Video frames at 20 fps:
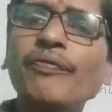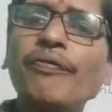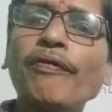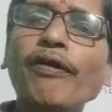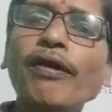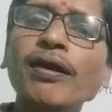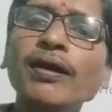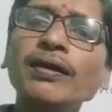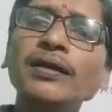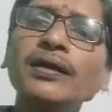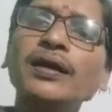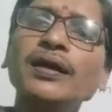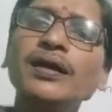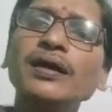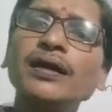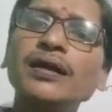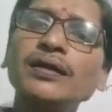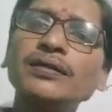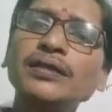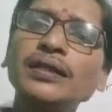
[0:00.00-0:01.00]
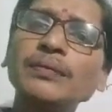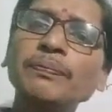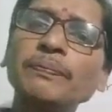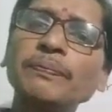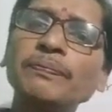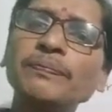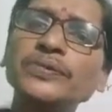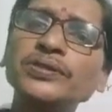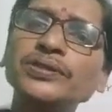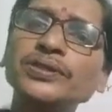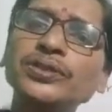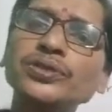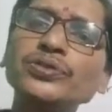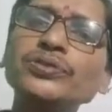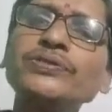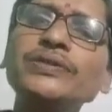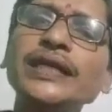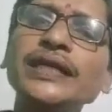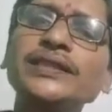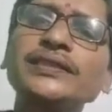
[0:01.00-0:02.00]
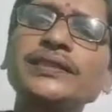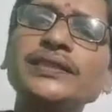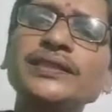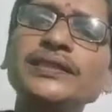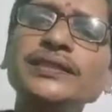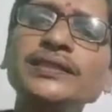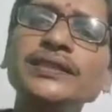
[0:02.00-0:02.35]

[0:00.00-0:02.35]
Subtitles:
for the students